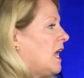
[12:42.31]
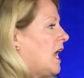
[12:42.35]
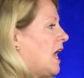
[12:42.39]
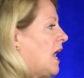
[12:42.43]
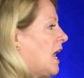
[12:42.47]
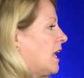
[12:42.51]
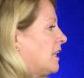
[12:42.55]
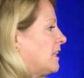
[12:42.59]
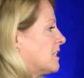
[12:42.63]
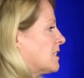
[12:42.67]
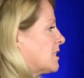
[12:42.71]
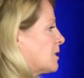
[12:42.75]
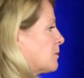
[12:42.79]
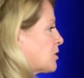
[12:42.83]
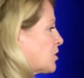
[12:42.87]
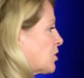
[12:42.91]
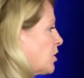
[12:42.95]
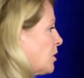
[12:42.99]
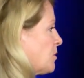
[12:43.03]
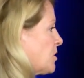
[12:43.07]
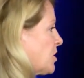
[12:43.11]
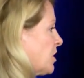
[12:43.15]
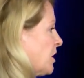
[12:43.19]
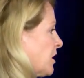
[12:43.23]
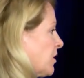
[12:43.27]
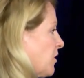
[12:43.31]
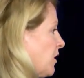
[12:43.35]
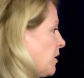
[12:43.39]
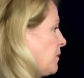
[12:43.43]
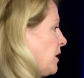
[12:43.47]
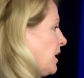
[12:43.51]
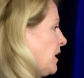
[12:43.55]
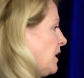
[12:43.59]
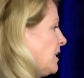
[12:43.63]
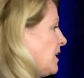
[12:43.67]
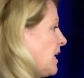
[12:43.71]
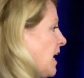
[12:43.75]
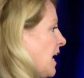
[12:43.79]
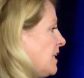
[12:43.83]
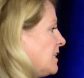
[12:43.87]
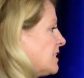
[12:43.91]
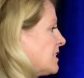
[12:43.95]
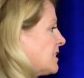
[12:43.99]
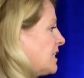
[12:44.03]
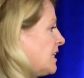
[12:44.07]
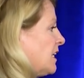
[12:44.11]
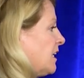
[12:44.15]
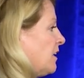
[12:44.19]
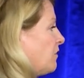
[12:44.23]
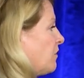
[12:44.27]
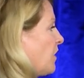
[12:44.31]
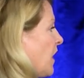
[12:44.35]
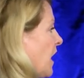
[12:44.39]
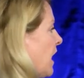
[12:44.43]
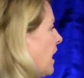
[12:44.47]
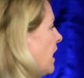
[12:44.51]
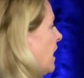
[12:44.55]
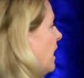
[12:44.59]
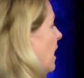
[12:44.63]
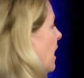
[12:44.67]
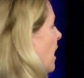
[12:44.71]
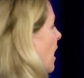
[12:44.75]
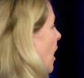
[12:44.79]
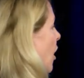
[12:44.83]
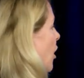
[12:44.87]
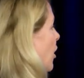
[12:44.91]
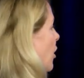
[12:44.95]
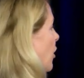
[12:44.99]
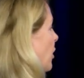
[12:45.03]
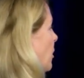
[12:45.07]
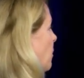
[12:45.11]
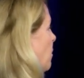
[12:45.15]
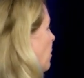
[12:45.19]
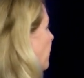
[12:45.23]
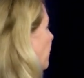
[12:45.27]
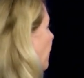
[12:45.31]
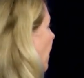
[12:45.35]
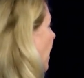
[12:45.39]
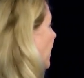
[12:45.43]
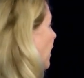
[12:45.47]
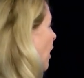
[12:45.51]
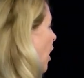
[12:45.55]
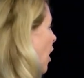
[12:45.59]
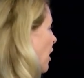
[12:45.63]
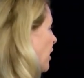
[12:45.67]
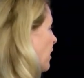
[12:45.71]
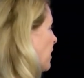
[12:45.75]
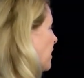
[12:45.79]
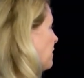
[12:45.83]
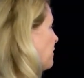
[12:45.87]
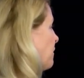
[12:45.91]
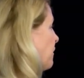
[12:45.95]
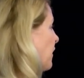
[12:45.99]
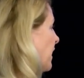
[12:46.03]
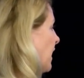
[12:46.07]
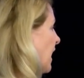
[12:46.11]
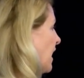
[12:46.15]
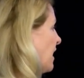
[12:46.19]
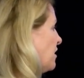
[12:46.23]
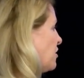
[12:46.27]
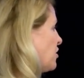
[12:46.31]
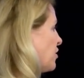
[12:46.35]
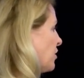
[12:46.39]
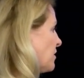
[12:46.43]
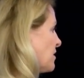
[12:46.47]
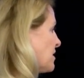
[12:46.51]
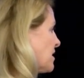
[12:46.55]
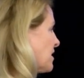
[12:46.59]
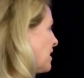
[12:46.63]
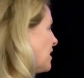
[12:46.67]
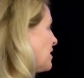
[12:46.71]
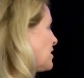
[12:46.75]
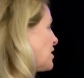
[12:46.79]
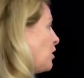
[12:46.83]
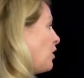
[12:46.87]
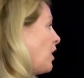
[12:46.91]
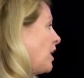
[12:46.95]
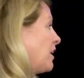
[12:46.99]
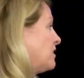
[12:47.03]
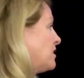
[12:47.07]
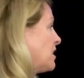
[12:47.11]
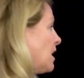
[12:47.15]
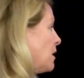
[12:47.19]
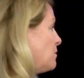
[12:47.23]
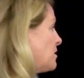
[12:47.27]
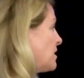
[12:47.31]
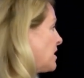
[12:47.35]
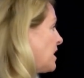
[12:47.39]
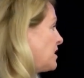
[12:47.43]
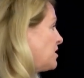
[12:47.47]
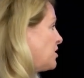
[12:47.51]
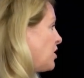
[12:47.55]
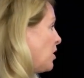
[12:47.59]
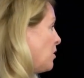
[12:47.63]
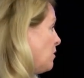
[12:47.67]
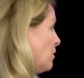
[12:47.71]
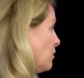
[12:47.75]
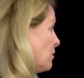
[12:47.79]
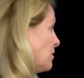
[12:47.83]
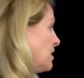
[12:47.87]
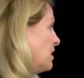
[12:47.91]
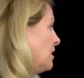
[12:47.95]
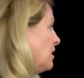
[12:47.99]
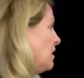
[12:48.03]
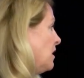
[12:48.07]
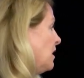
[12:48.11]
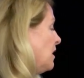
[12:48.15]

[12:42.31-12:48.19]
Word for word: and the subscription agreement and, and see if they are going to provide audited financials, because a lot of times they don't.